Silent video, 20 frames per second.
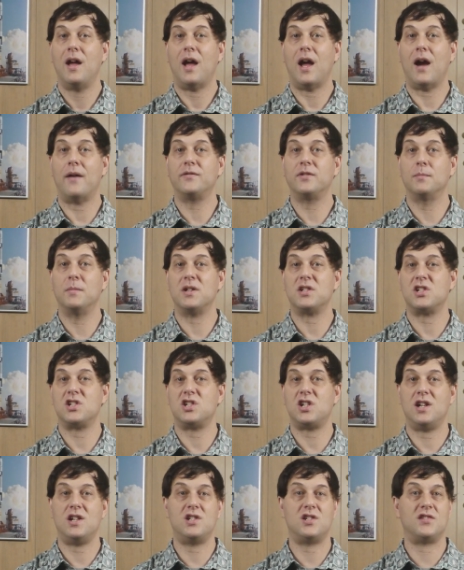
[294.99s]
After much
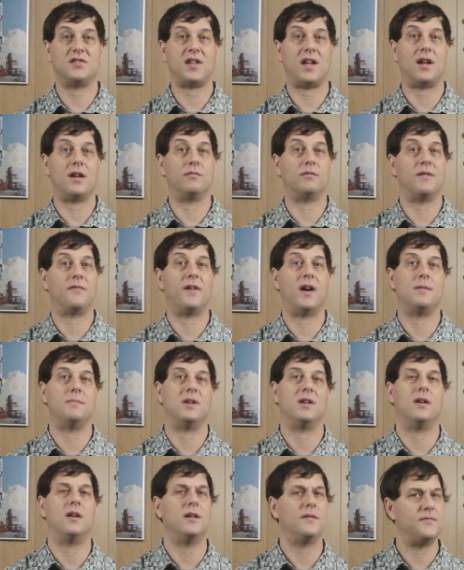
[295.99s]
changes and
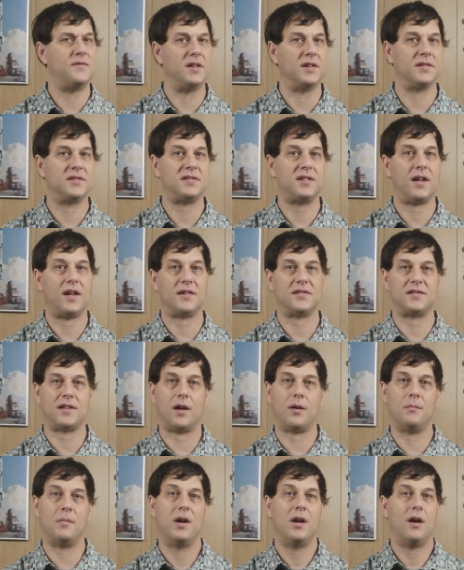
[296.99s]
refinement of the
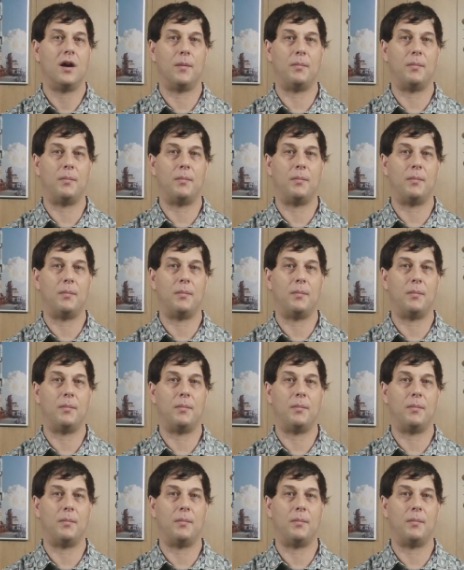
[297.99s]
CSM,